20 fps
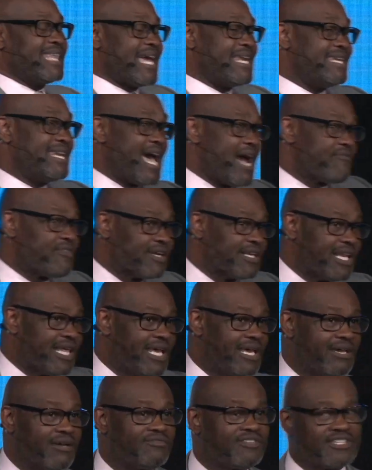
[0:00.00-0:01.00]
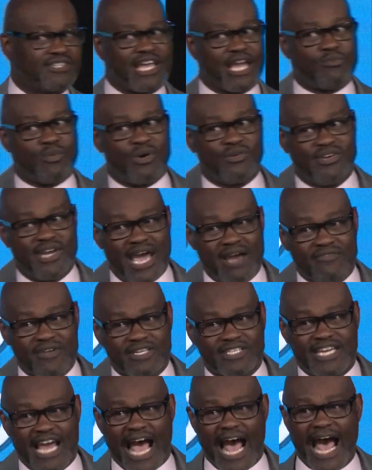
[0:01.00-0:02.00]
never lived. They will never
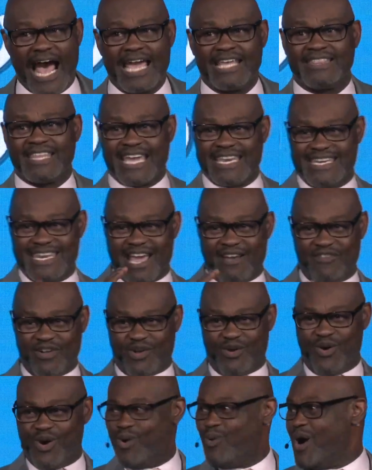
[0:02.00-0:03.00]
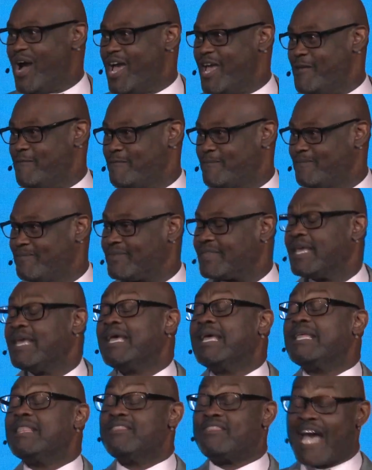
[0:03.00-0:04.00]
die. They never go away.
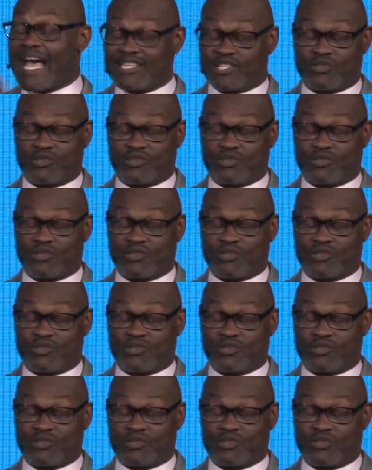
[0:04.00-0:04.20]
That's